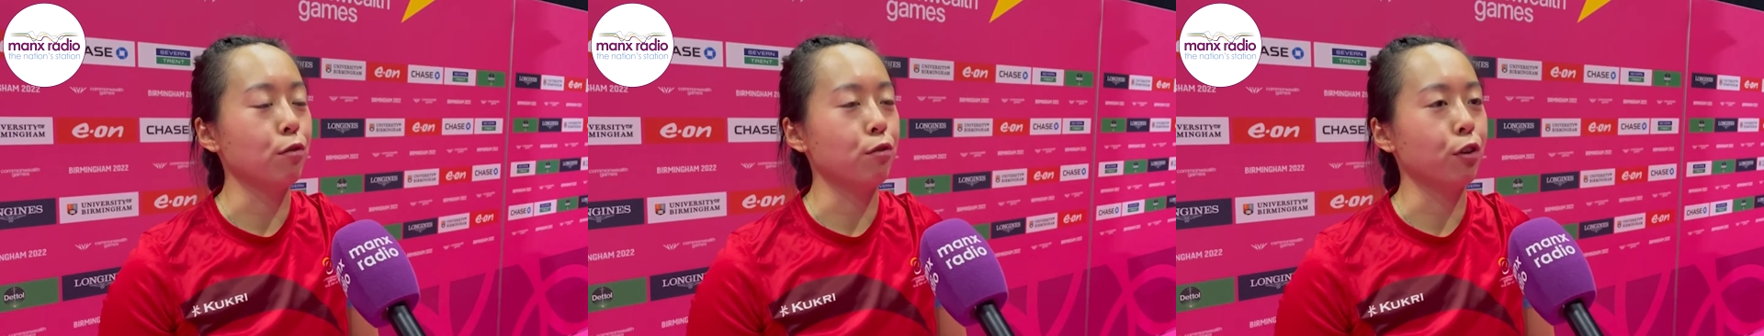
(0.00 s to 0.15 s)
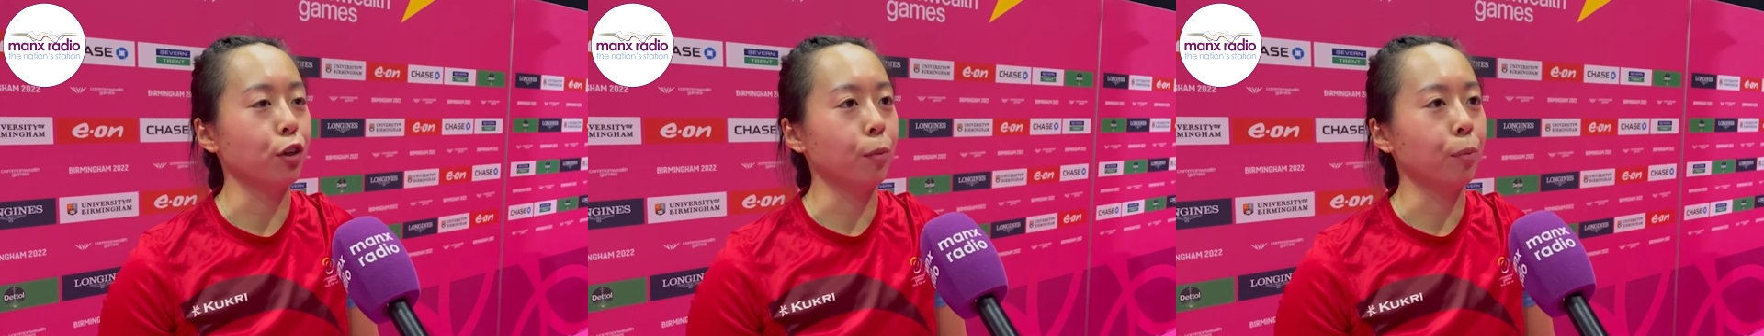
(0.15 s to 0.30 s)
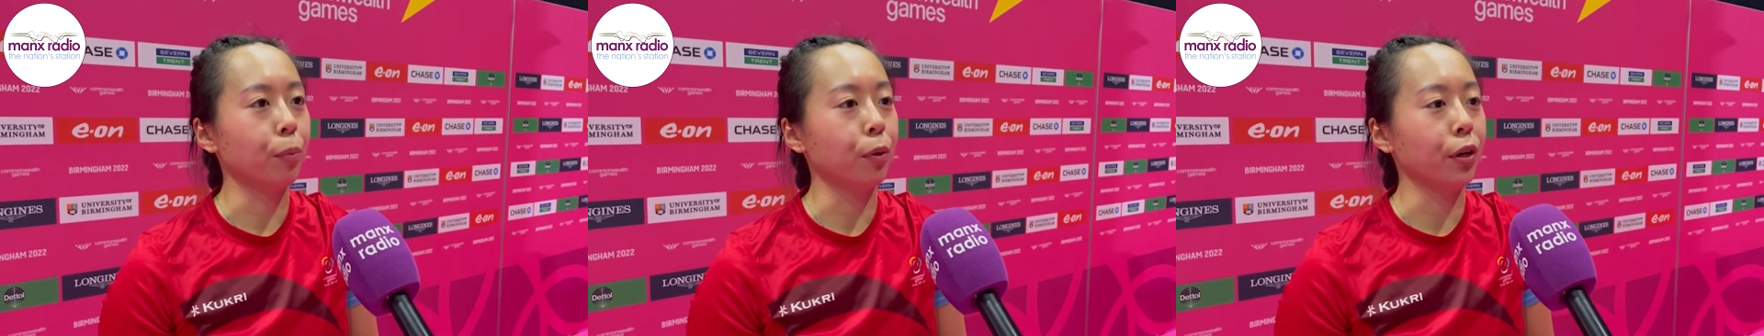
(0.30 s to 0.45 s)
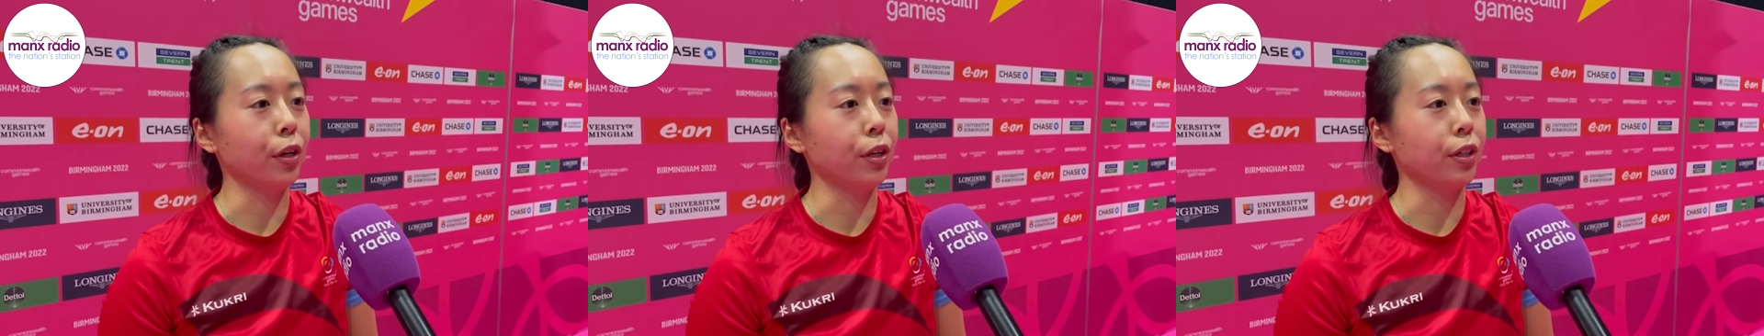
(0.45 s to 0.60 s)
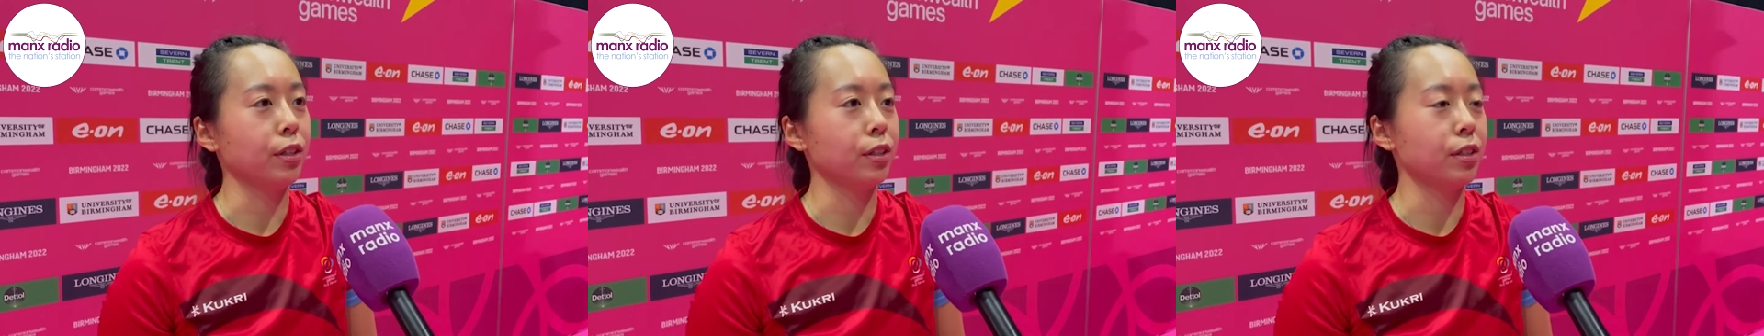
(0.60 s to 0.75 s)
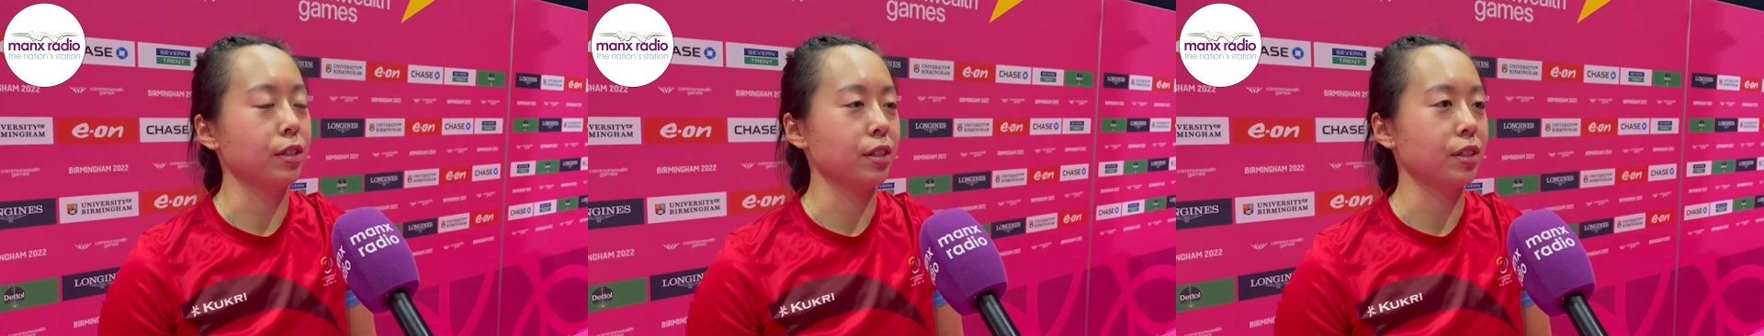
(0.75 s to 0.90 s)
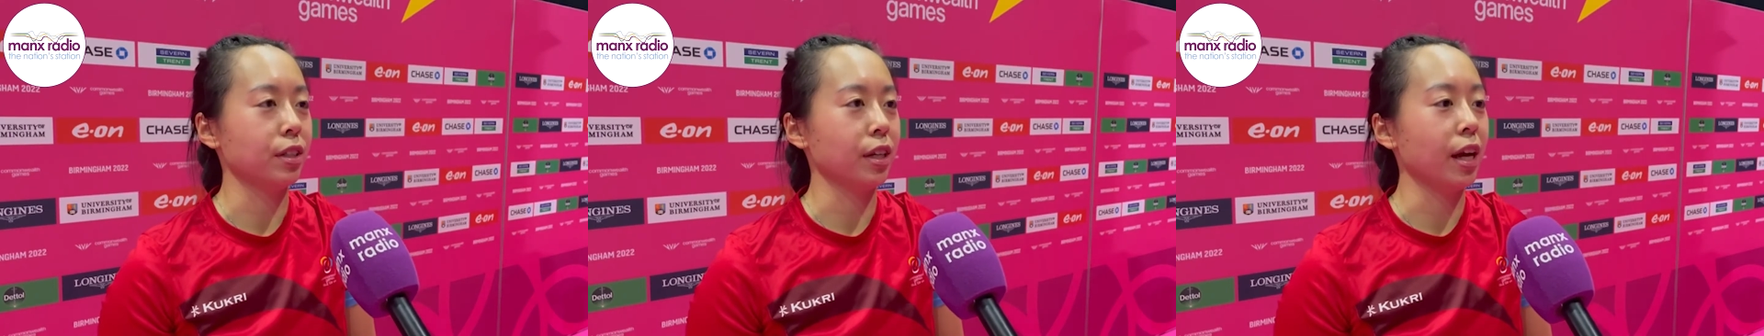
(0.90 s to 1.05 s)
a run of
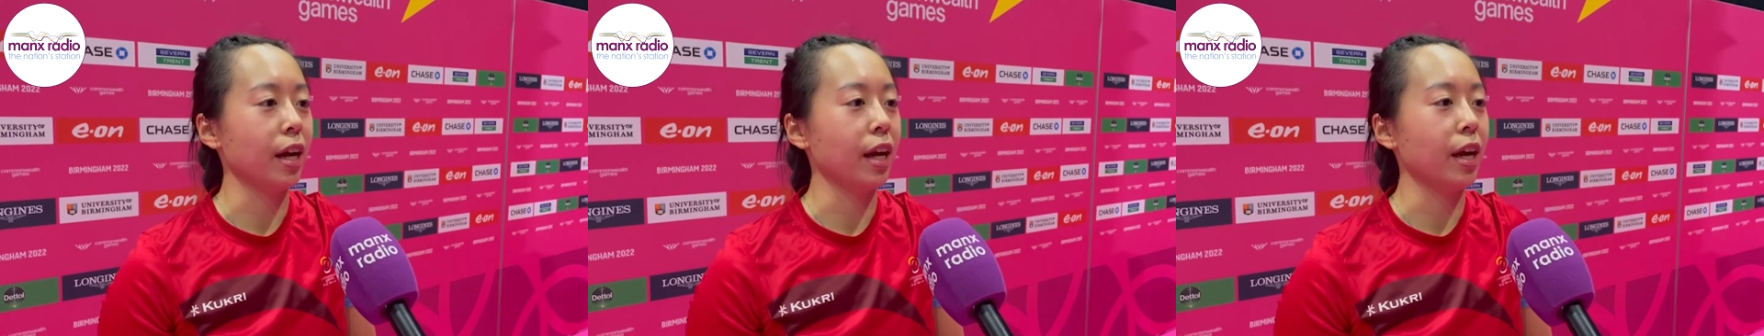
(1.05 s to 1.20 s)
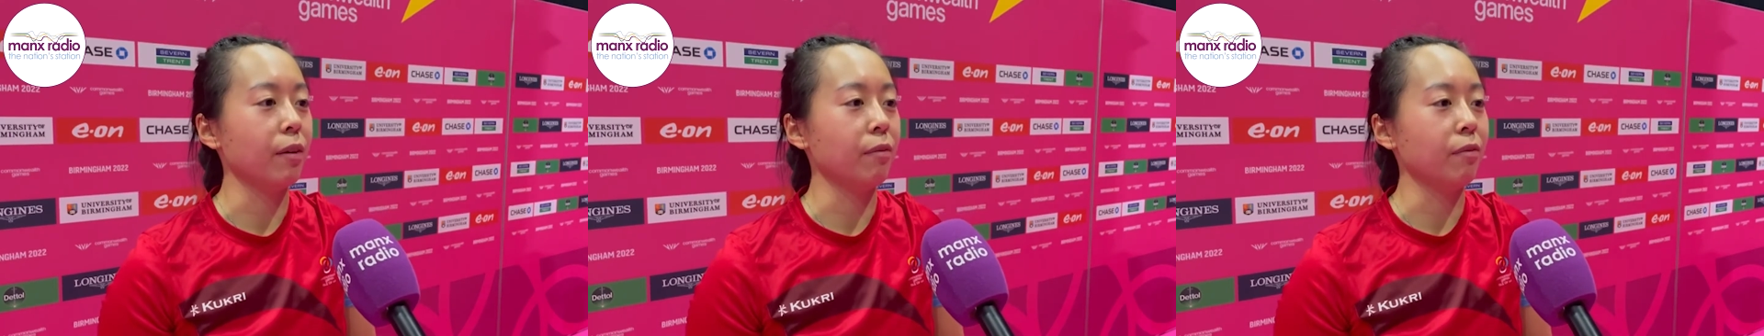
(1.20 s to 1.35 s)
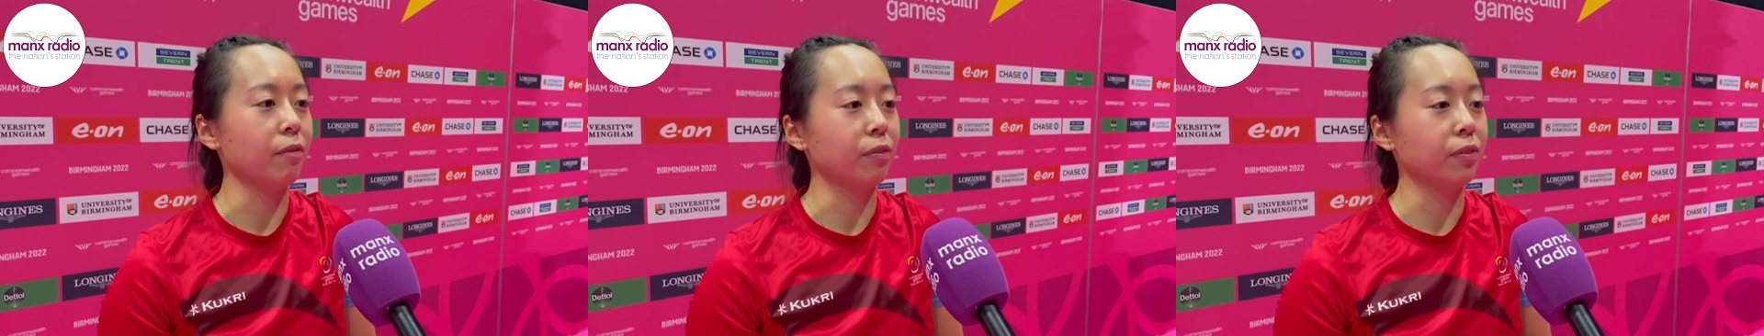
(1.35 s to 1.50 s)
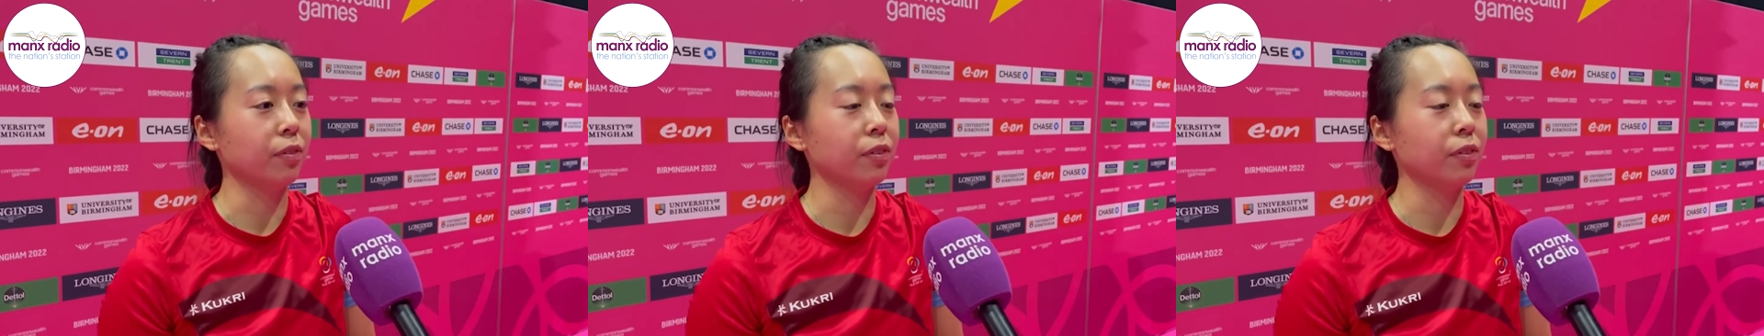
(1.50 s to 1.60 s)
points um,